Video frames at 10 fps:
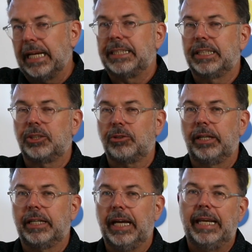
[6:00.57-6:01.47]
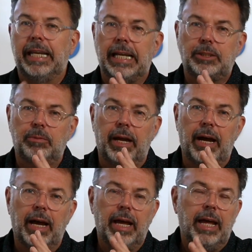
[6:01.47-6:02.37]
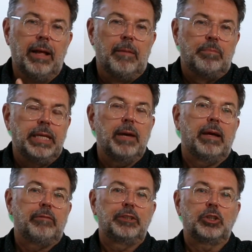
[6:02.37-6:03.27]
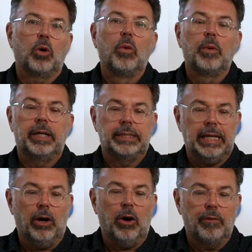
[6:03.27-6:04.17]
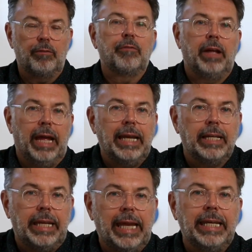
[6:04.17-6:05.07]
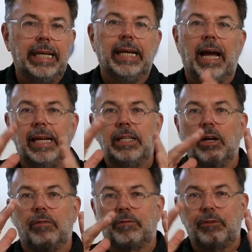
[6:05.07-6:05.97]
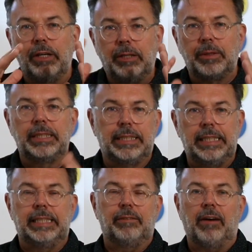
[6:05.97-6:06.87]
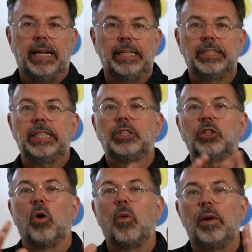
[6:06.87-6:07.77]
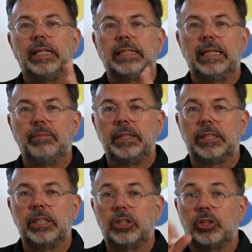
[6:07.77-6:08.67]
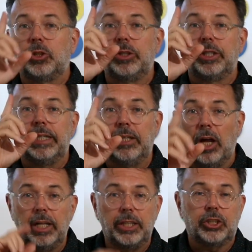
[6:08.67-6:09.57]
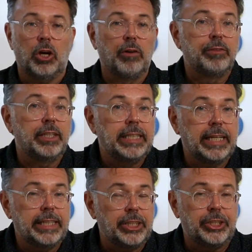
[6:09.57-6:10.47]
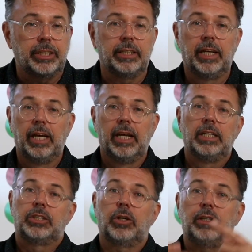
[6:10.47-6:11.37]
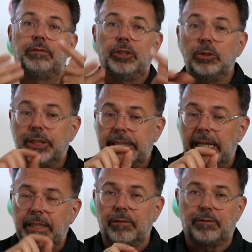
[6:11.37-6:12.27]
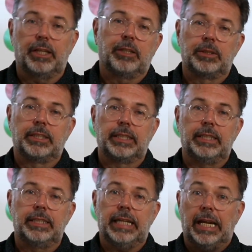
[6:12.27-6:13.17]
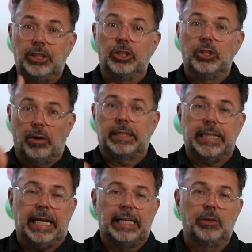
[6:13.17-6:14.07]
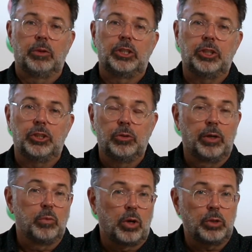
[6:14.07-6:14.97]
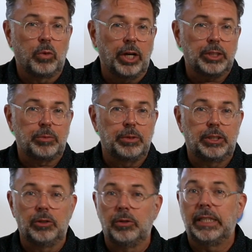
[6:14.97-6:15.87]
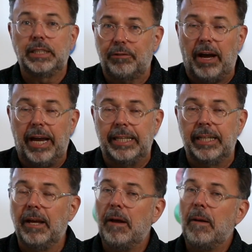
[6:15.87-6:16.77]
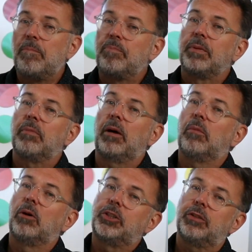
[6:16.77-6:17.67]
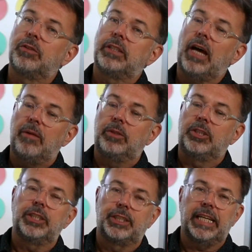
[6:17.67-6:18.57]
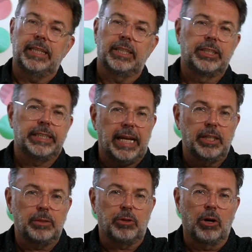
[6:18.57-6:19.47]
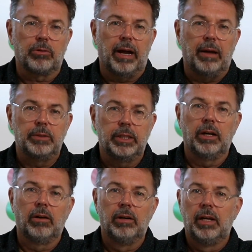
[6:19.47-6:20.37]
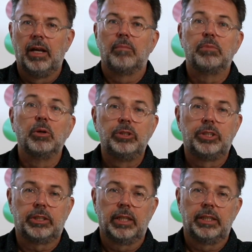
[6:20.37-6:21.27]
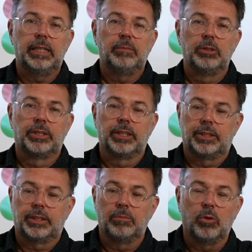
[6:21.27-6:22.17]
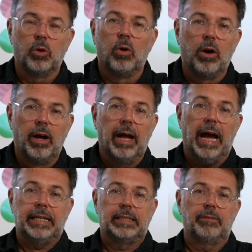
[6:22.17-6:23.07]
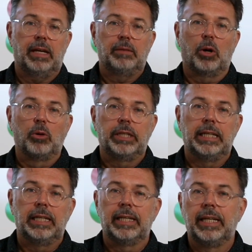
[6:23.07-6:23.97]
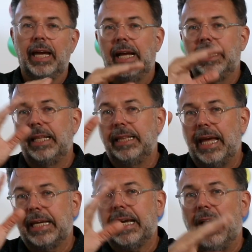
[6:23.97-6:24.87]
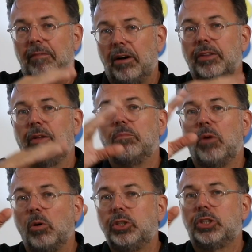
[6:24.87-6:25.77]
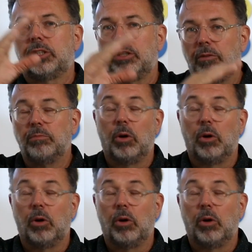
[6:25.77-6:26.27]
does the trick? And that's where PEMF is always, in any kind of frequency device, is always limited to the knowledge of the technician. So if you set the frequencies and you know exactly what you do and what works with you, it's fine. But most of the time we just set the standard program, you know, boost the immune system or activate bone healing. And then they cover the most